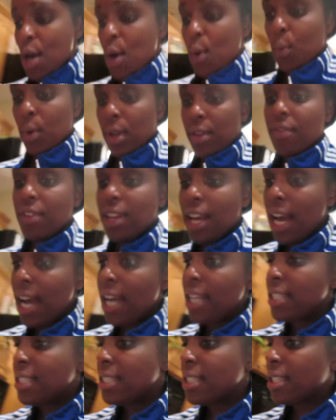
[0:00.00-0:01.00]
We've
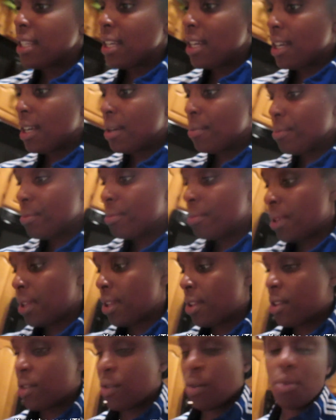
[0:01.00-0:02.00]
got some,
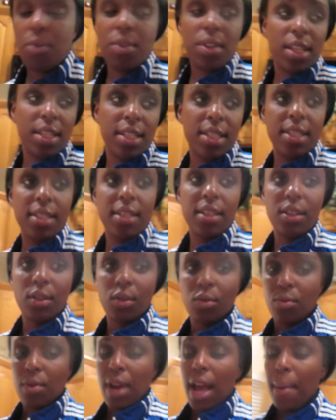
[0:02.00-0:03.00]
throw this
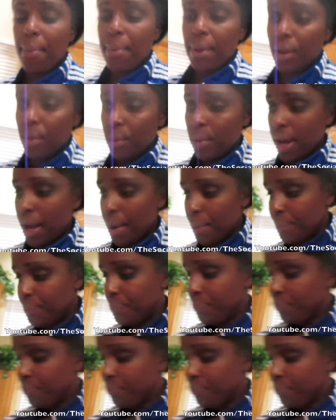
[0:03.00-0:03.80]
little wrapping away.